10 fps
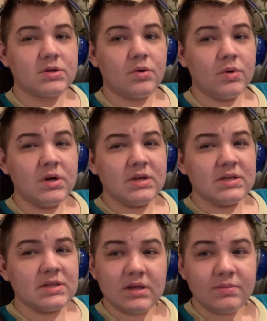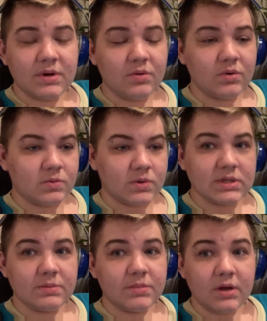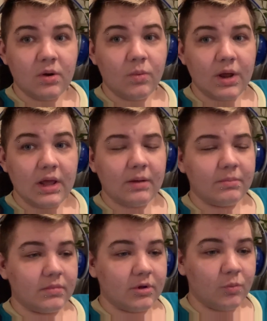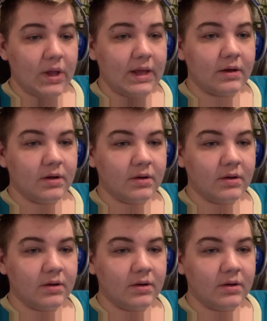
So sleeping was worse than being awake, and awake